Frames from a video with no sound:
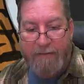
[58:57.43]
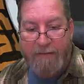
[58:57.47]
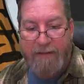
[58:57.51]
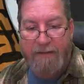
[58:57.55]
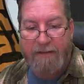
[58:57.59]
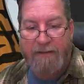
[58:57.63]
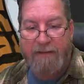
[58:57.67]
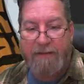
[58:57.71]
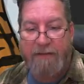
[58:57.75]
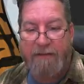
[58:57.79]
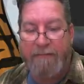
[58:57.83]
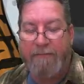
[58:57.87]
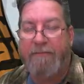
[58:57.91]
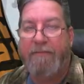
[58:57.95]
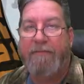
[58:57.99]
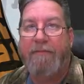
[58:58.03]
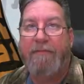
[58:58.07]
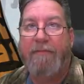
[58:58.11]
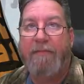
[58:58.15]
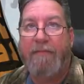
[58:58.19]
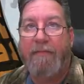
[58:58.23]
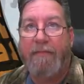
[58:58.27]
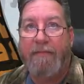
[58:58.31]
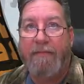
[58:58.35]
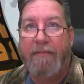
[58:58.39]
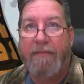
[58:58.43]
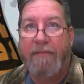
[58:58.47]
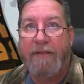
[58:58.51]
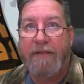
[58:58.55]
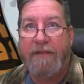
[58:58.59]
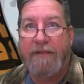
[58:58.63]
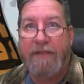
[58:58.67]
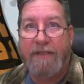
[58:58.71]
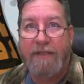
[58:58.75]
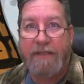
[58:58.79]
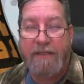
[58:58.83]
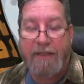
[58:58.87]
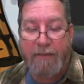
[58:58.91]
just to,
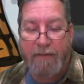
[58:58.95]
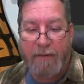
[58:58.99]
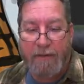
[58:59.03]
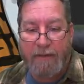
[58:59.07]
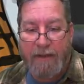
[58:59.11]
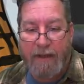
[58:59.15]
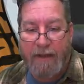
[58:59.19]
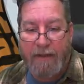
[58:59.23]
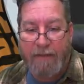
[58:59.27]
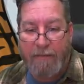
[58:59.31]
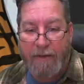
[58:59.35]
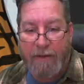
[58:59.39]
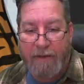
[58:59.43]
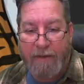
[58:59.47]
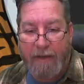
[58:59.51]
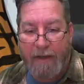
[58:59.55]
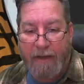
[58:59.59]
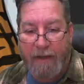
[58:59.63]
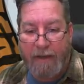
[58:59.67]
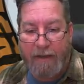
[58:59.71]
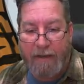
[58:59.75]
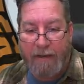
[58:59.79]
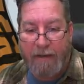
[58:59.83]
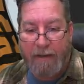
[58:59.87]
just to see what they look like.